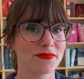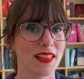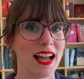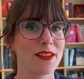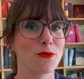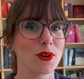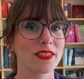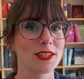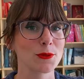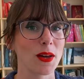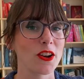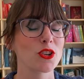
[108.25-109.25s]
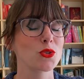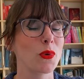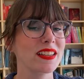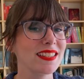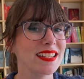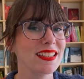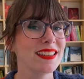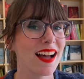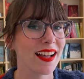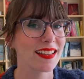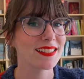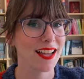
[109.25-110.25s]
I've worn the sweater
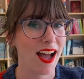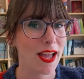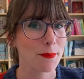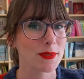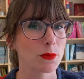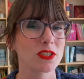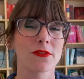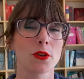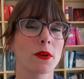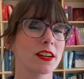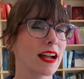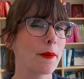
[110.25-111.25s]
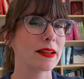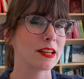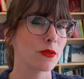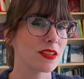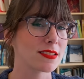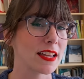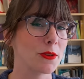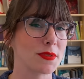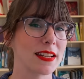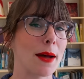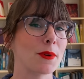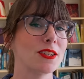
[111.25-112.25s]
29 times, which if you're wondering how I know this, I use an
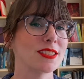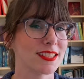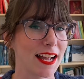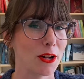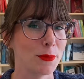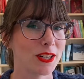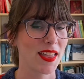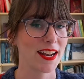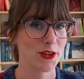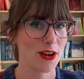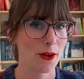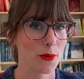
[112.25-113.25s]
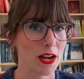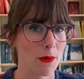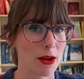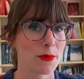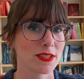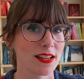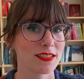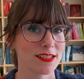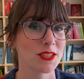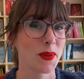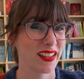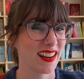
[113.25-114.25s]
app called Stylebook and I track what I wear precisely
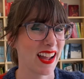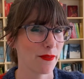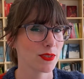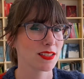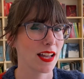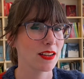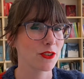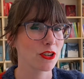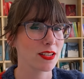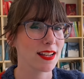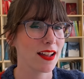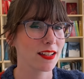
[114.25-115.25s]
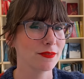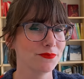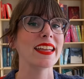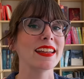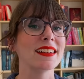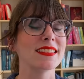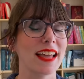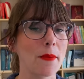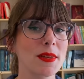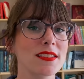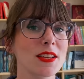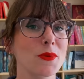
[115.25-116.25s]
so I can have this kind of nerdy data. And that
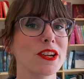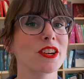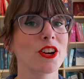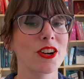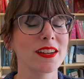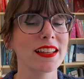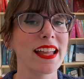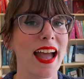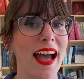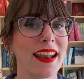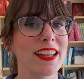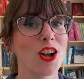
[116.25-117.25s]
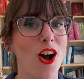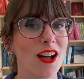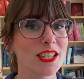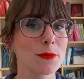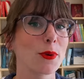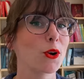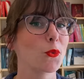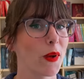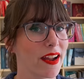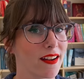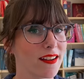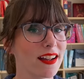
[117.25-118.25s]
means that we are currently at a cost per
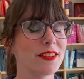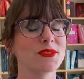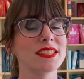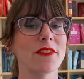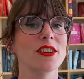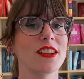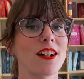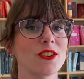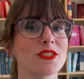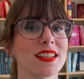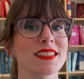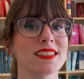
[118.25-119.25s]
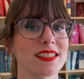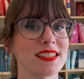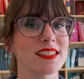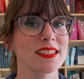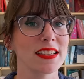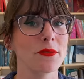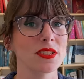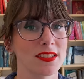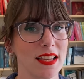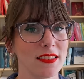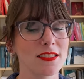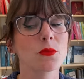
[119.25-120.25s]
wear of
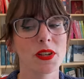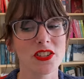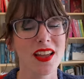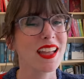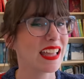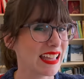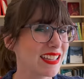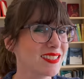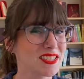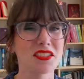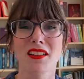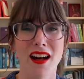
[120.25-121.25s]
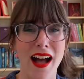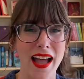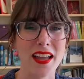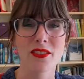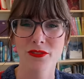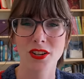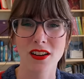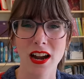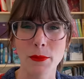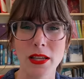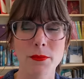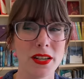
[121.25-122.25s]
$7.67, which is still high for a
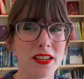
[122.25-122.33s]
garment, but